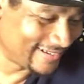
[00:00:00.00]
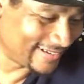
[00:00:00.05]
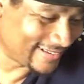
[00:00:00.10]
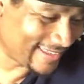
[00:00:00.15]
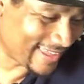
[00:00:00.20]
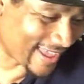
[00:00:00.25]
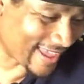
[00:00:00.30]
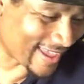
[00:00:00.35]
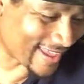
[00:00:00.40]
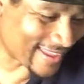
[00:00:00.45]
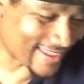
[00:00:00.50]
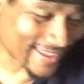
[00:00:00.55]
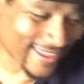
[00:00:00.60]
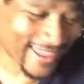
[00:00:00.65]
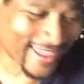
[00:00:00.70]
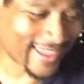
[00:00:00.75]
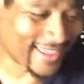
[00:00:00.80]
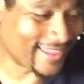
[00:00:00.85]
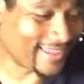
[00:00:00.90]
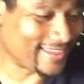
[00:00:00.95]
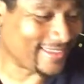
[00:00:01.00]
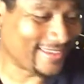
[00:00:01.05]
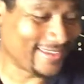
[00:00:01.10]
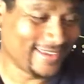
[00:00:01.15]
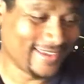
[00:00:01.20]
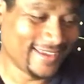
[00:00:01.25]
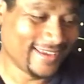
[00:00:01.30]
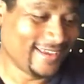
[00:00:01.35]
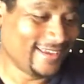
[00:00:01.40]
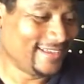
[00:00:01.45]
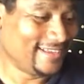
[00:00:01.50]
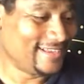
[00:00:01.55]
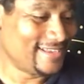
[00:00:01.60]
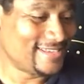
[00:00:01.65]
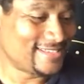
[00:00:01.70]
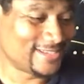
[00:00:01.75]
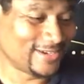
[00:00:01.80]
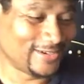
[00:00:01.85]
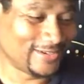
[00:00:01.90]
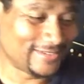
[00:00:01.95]
Okay. Hey.
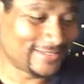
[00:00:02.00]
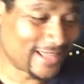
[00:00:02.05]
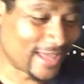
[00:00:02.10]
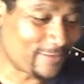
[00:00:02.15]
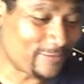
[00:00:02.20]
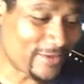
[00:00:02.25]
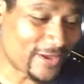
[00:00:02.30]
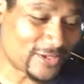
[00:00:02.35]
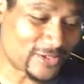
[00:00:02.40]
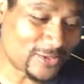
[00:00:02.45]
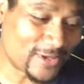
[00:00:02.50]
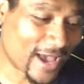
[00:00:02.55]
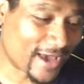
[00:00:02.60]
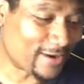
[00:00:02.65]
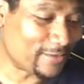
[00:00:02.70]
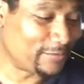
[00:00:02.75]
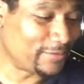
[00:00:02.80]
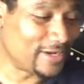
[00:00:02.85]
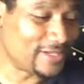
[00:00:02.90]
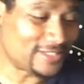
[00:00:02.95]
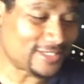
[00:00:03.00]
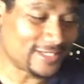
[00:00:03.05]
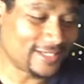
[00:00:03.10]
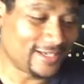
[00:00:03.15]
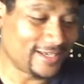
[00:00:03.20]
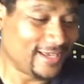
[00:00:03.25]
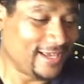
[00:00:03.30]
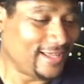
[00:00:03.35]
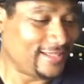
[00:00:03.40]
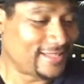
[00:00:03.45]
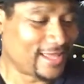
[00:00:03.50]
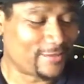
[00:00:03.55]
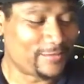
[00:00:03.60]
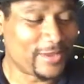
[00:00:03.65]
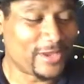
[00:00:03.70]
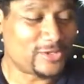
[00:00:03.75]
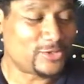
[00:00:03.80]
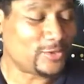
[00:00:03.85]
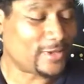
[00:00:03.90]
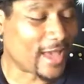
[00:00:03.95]
So that means you got a bunch of, that
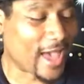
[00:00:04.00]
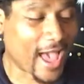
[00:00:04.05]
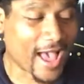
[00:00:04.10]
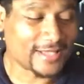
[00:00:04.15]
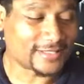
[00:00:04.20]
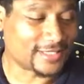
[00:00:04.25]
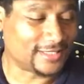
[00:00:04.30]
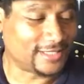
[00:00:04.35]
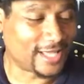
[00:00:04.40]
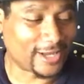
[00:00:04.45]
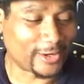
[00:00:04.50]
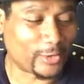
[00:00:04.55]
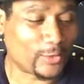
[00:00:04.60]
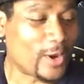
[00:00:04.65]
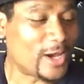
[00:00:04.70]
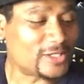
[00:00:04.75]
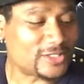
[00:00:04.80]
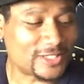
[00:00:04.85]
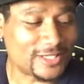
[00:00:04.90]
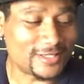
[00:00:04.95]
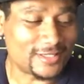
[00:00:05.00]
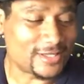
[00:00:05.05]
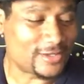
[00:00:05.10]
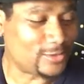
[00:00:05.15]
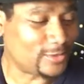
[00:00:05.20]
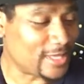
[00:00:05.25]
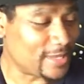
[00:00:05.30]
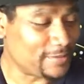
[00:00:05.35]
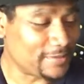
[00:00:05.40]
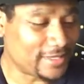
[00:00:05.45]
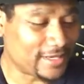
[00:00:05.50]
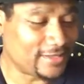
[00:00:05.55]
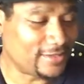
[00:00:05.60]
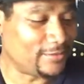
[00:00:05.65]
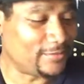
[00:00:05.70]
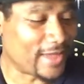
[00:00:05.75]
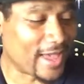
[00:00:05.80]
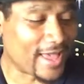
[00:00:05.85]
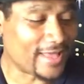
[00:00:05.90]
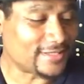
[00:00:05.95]
means you can ask a lot of questions and you keep getting
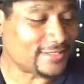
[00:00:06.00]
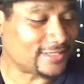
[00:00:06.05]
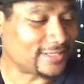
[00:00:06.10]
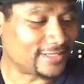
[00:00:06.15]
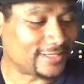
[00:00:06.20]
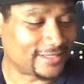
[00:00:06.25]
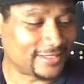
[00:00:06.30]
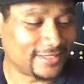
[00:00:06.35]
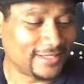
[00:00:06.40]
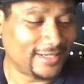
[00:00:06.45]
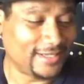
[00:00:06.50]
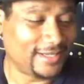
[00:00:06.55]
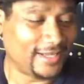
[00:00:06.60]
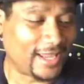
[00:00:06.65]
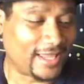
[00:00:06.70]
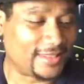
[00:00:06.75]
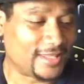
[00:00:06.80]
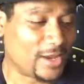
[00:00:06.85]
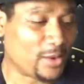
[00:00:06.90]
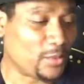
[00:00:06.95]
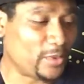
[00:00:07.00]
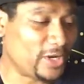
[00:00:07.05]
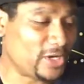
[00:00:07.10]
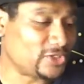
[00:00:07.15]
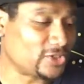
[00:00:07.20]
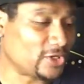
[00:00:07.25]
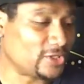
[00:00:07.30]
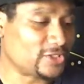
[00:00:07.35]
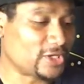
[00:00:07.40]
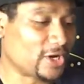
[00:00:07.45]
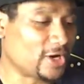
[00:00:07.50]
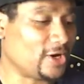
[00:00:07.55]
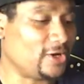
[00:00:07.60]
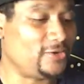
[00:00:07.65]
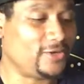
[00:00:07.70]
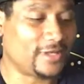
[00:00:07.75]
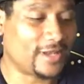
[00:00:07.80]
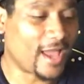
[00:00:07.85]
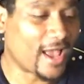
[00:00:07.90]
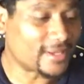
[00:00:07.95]
them answered. And then when it's your turn,
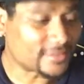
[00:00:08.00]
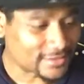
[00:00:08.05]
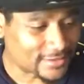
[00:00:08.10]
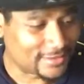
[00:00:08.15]
you can ask